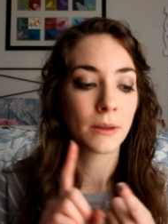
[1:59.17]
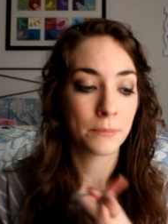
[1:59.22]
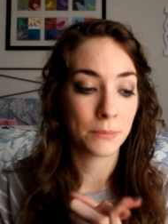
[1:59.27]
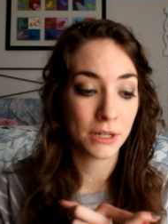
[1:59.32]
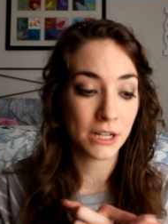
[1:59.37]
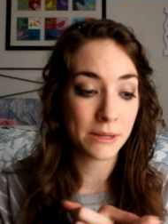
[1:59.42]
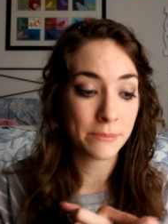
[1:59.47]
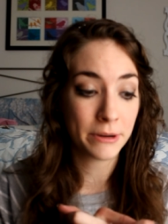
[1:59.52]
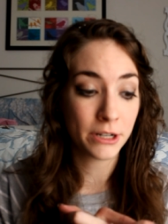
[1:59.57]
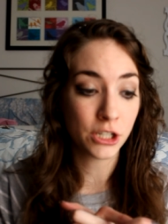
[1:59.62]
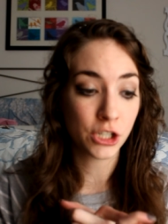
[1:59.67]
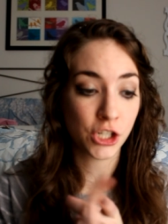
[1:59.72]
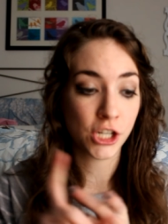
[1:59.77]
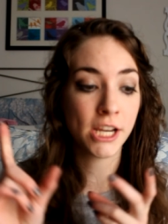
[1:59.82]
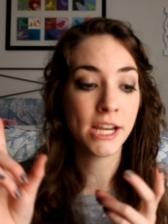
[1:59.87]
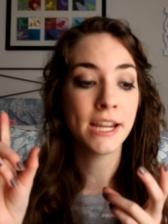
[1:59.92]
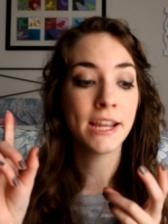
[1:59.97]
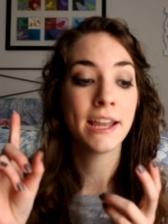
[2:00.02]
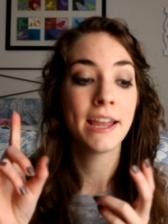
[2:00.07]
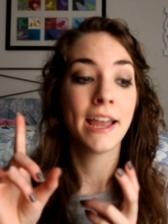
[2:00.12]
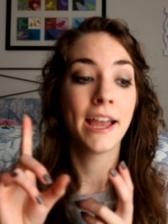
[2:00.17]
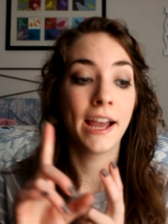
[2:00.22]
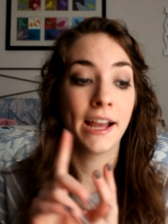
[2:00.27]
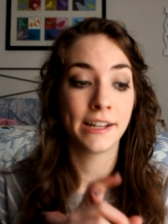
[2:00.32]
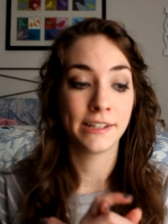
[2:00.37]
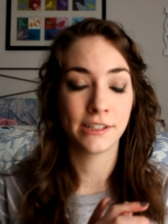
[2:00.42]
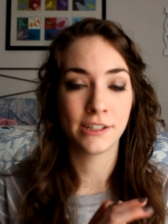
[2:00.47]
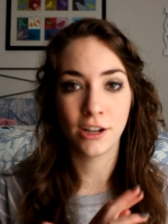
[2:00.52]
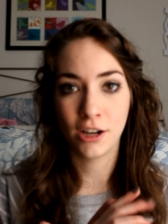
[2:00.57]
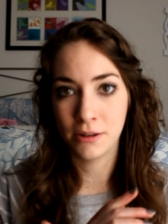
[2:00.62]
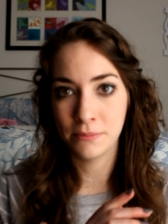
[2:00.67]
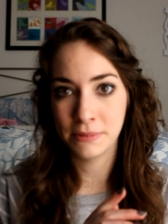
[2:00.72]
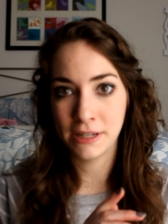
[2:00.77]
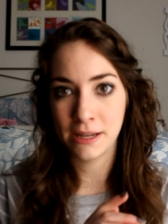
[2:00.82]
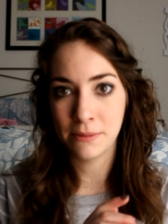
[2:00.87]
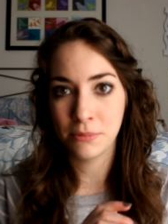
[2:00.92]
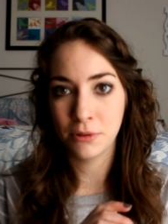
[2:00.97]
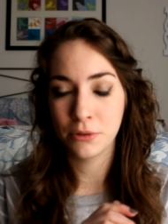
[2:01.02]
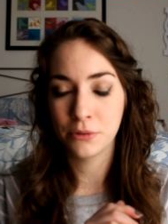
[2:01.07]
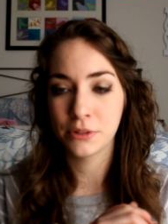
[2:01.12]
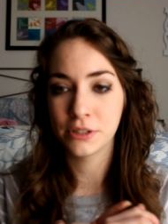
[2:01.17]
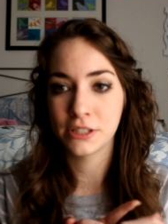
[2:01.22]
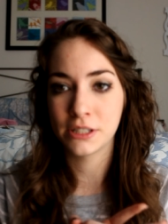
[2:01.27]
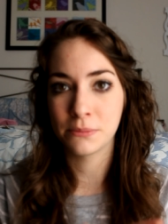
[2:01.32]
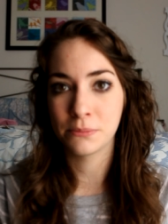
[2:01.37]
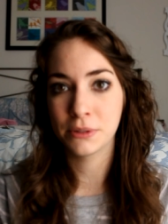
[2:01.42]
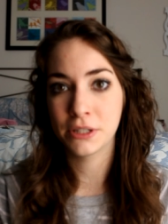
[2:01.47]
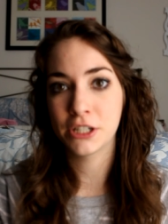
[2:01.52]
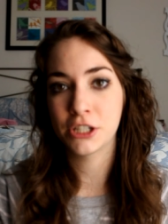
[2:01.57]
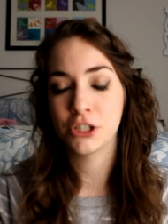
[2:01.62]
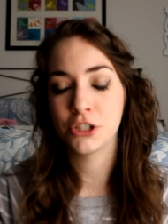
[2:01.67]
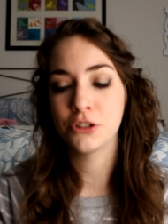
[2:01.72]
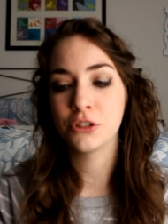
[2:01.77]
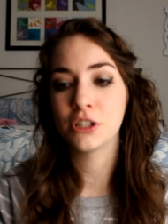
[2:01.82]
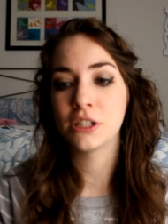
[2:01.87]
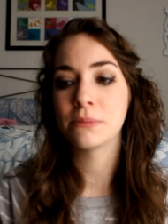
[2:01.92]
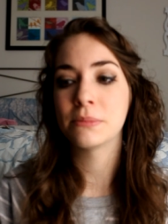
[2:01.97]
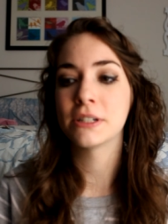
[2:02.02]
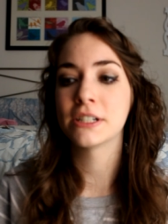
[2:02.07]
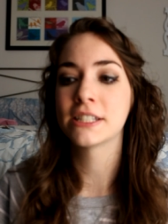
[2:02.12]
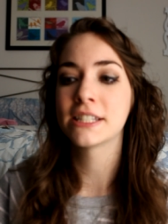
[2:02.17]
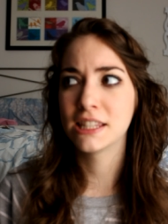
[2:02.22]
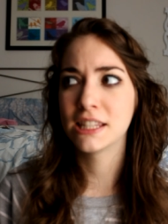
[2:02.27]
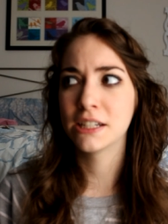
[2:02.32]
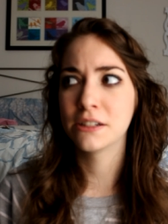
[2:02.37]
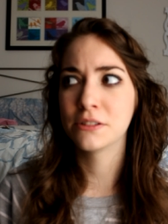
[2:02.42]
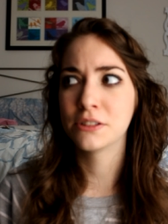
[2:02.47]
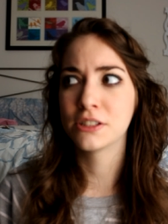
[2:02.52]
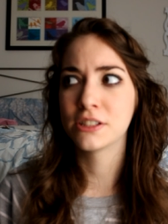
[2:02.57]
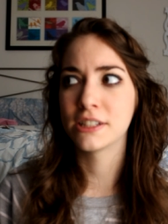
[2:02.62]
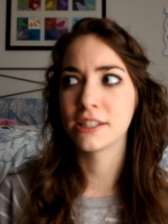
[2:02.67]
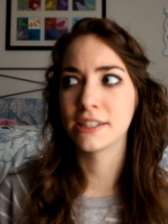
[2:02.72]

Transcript: Bertie Birdie and Dom Dable, who are some British YouTubers. There's